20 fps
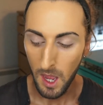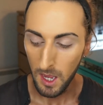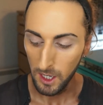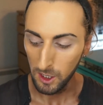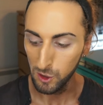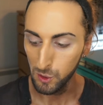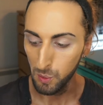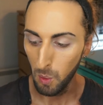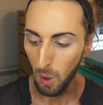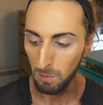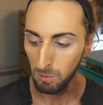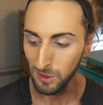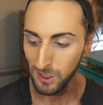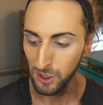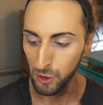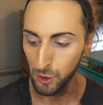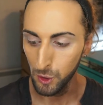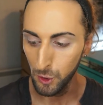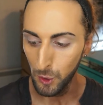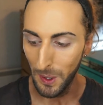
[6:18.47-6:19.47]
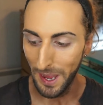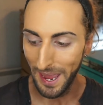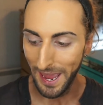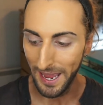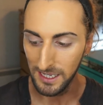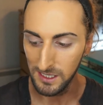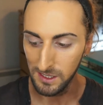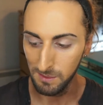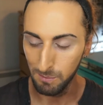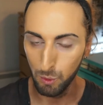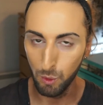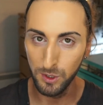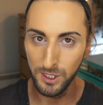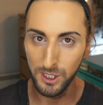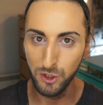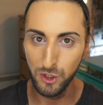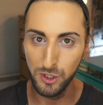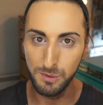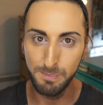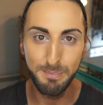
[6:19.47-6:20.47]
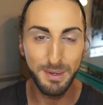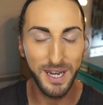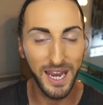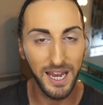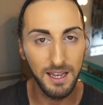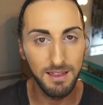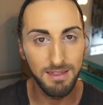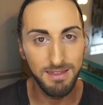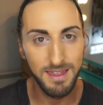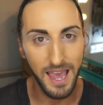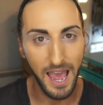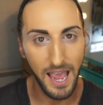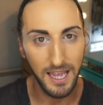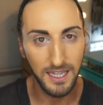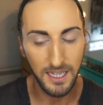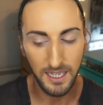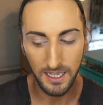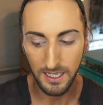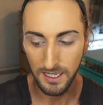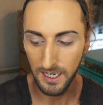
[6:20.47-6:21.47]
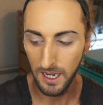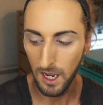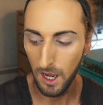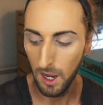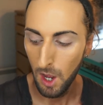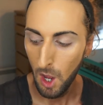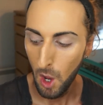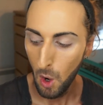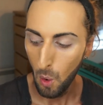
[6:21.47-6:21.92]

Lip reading: because what I'm going to do is I'm going to just brighten the eye area